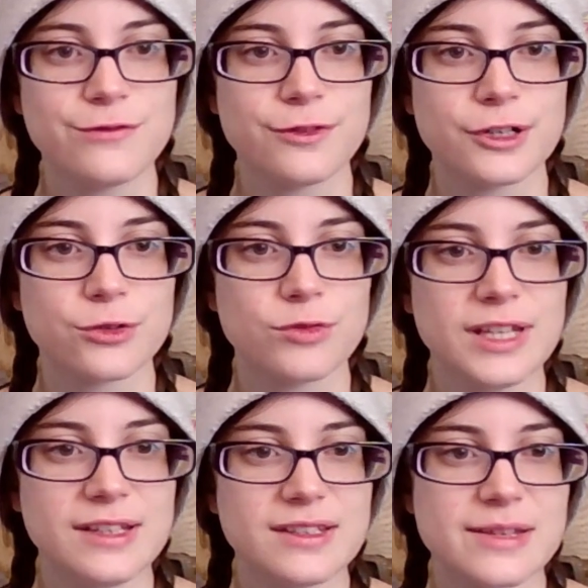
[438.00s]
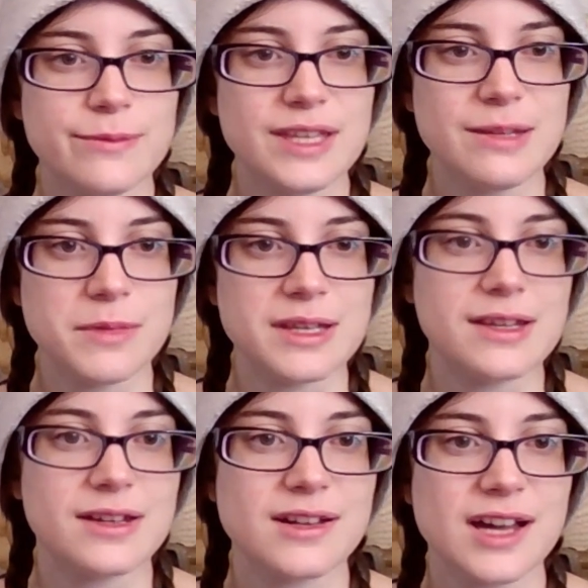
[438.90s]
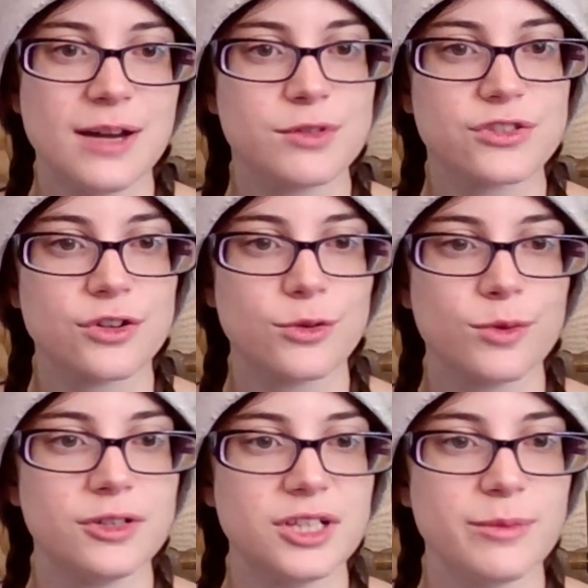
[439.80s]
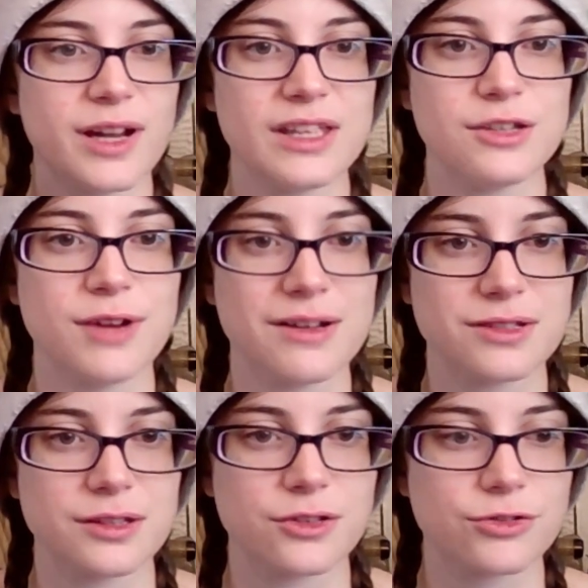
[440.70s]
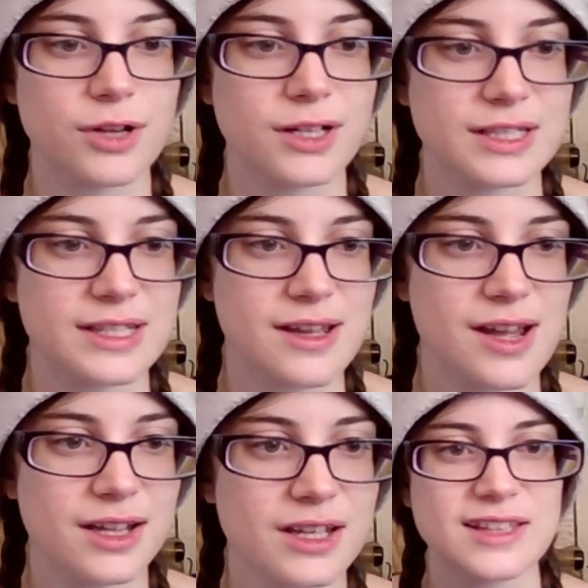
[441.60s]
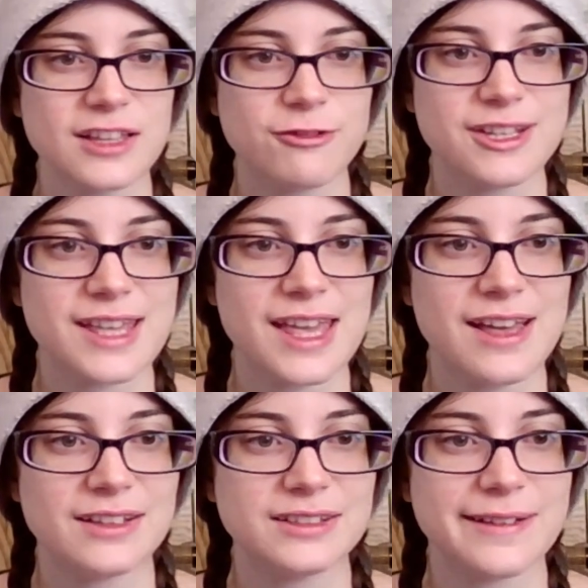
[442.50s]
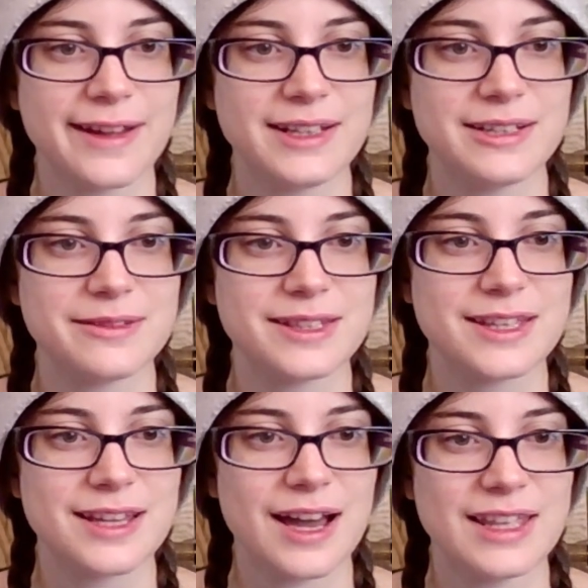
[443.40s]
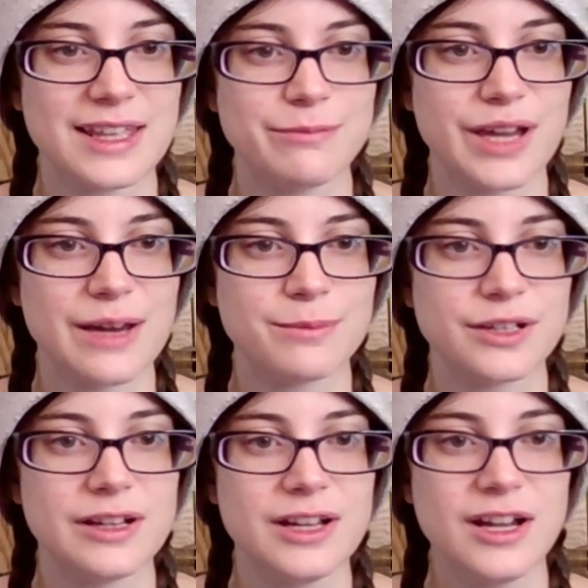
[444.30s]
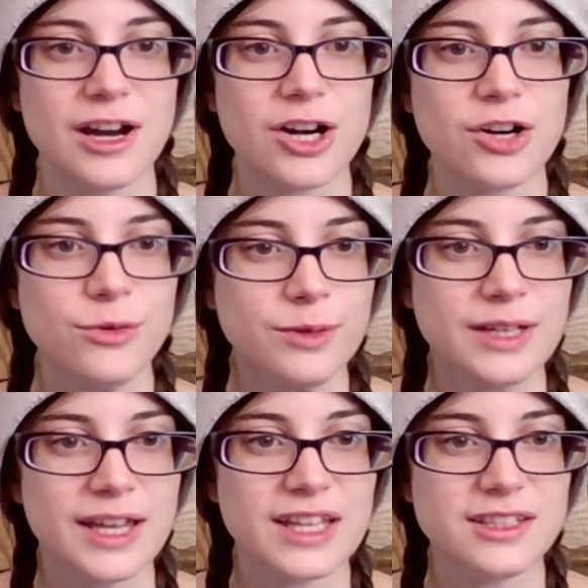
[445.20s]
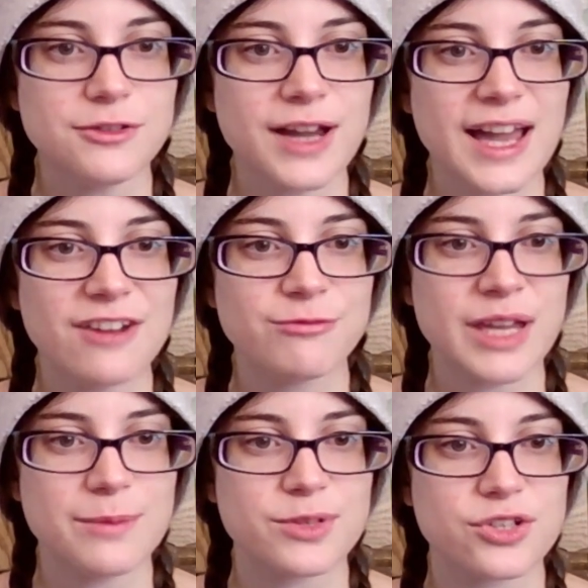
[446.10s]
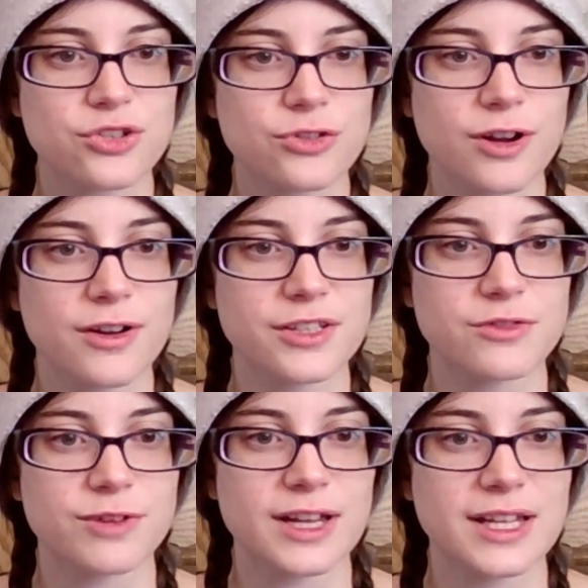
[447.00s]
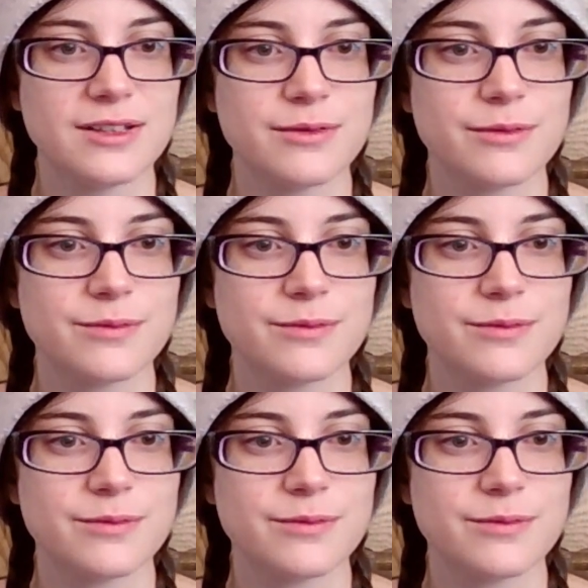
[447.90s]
you for agreeing to meet me. I was so worried about you after the croc attack. Celery, kale, lime, and cayenne pepper. Oh, and you have paper straws, right?